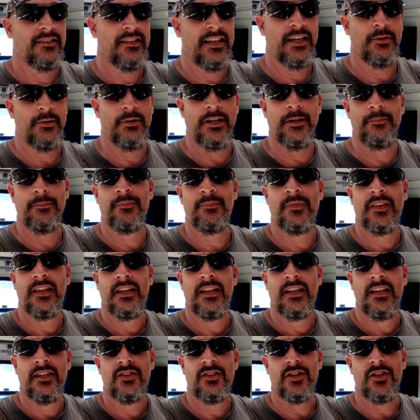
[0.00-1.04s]
Anyway,
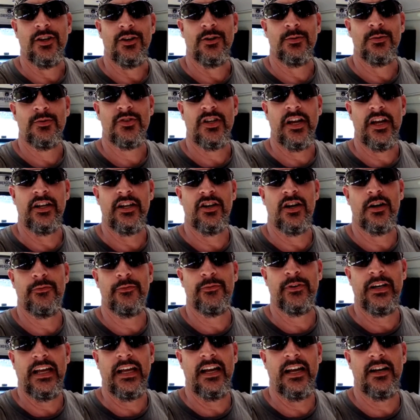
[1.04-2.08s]
so signing off
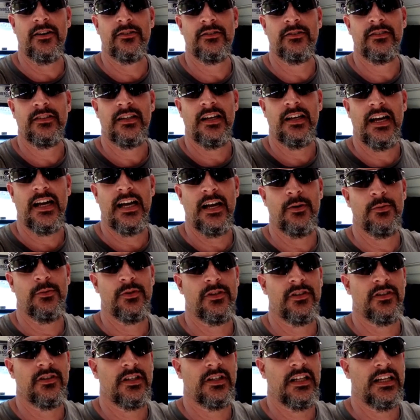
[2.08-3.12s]
for now. I
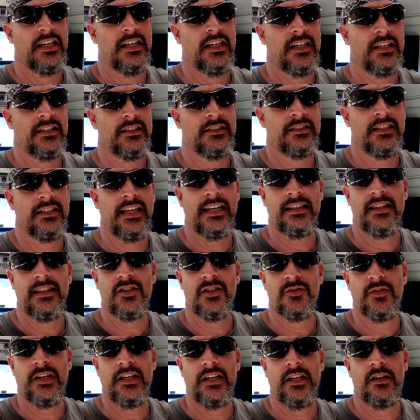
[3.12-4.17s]
will get
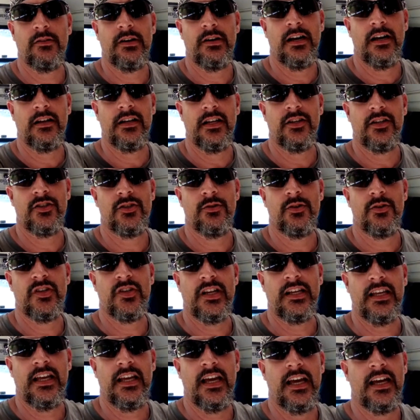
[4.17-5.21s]
this video out as soon as
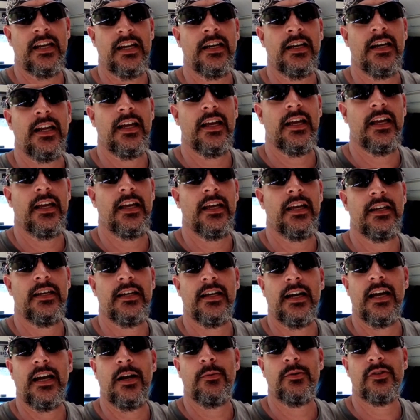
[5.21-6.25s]
I can, and
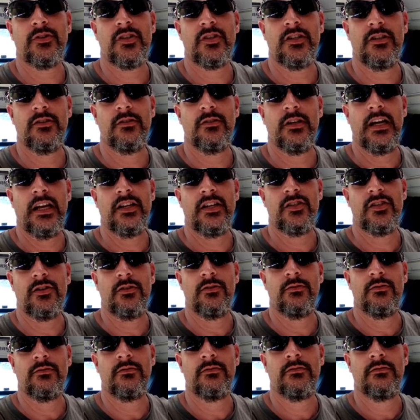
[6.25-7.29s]
I will see you guys
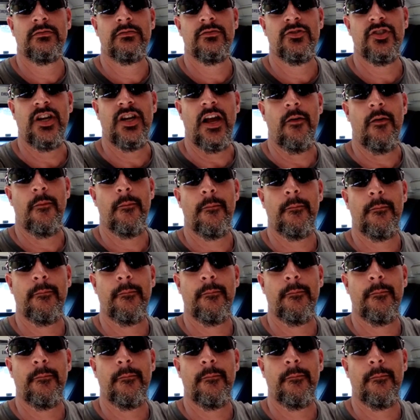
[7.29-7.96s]
soon. Ciao.